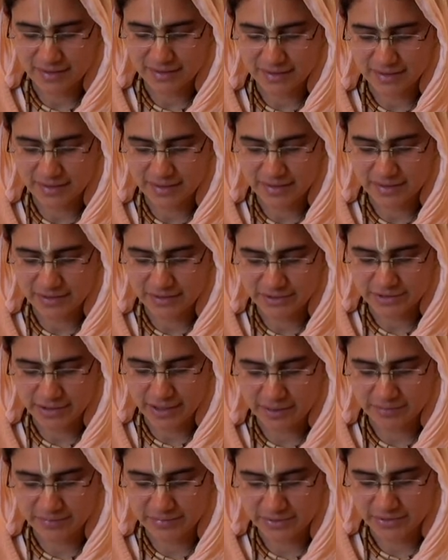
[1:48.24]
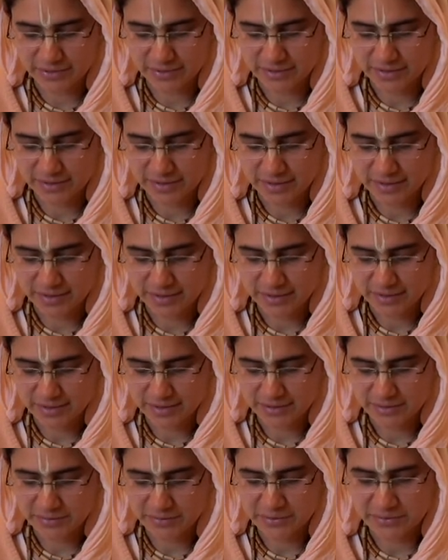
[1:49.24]
in this chapter.
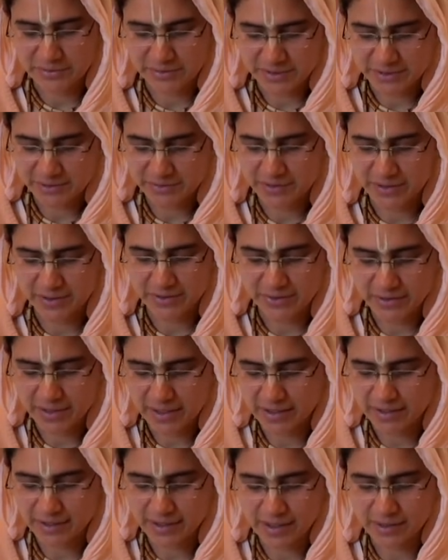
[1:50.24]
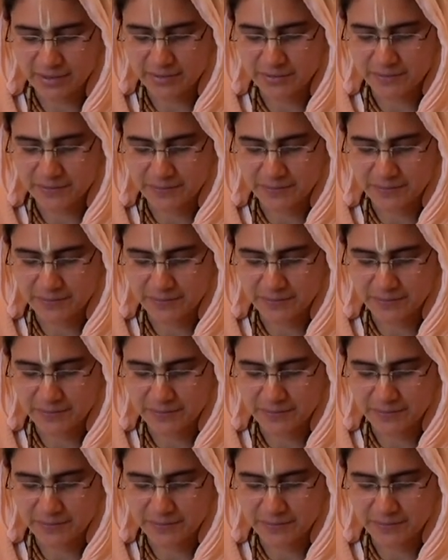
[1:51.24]
So we're going to hear that now.